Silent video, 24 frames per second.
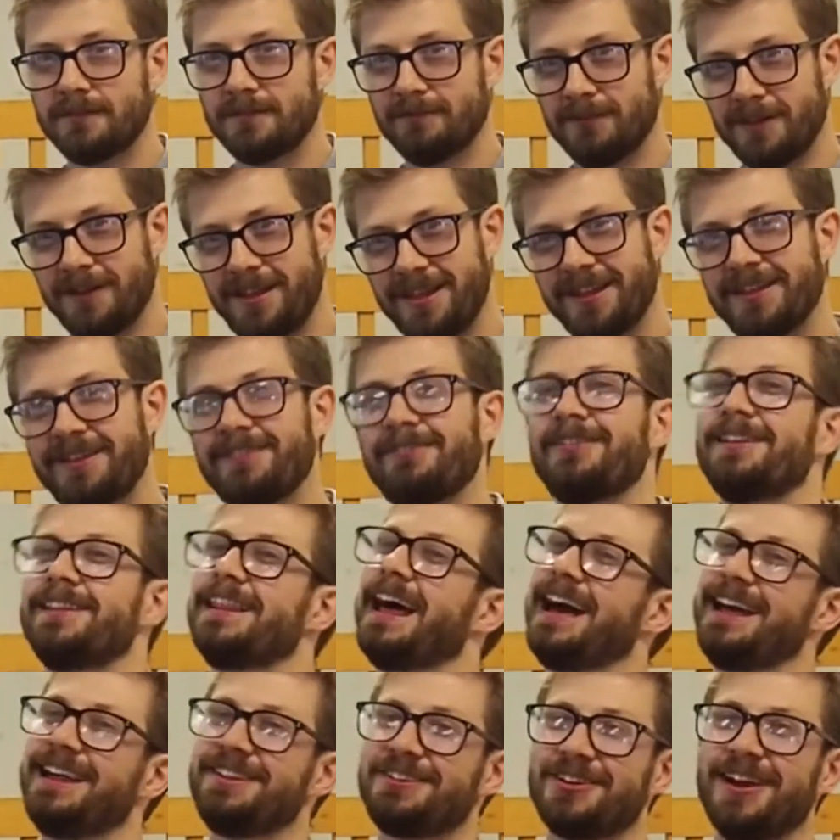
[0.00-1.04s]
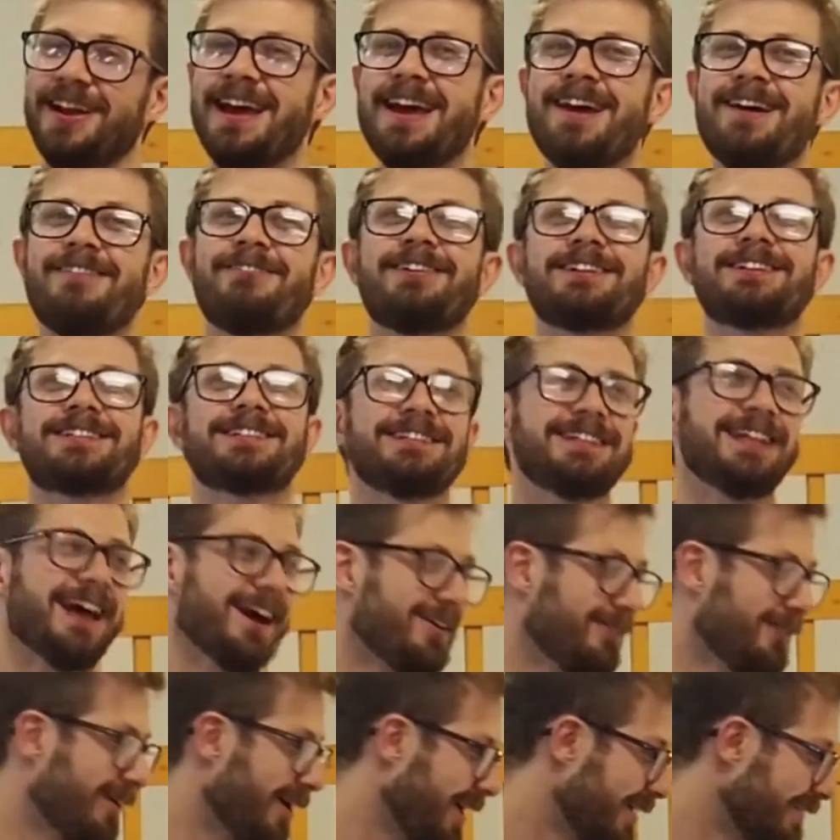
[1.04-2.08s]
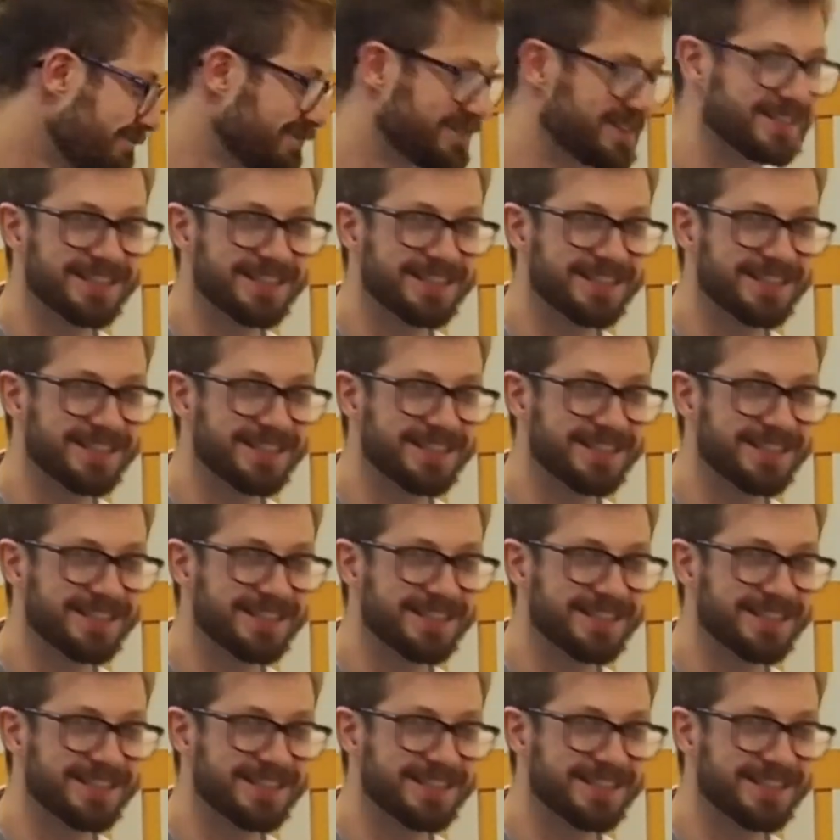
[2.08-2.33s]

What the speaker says: Well, do you know what?